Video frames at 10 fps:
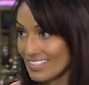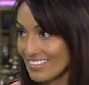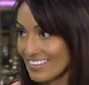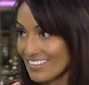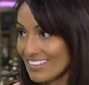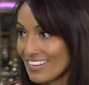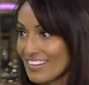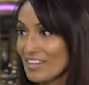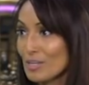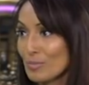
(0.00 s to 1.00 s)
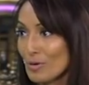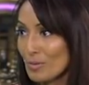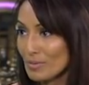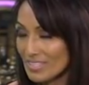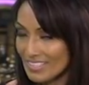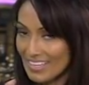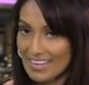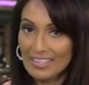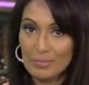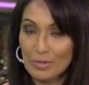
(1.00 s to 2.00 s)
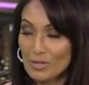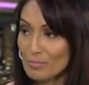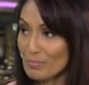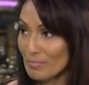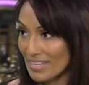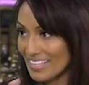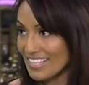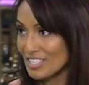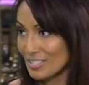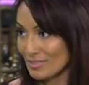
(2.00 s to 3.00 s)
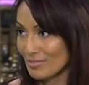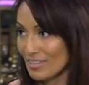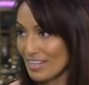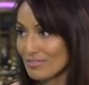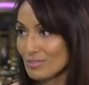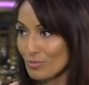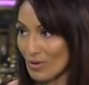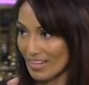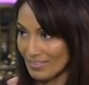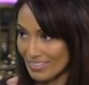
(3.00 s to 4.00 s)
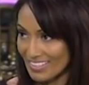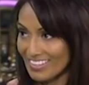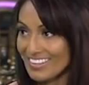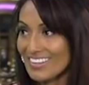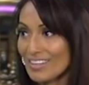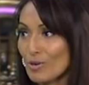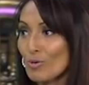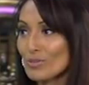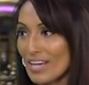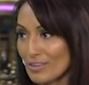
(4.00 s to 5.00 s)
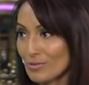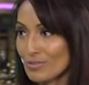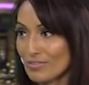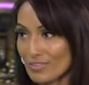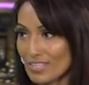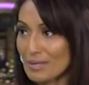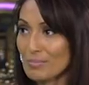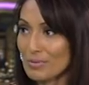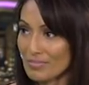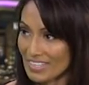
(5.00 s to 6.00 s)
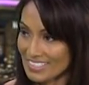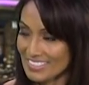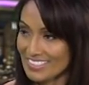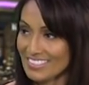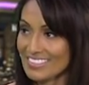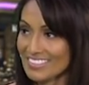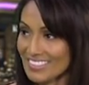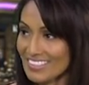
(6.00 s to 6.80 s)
And then you probably then end up on medications for life. So why even go that route if you can prevent it?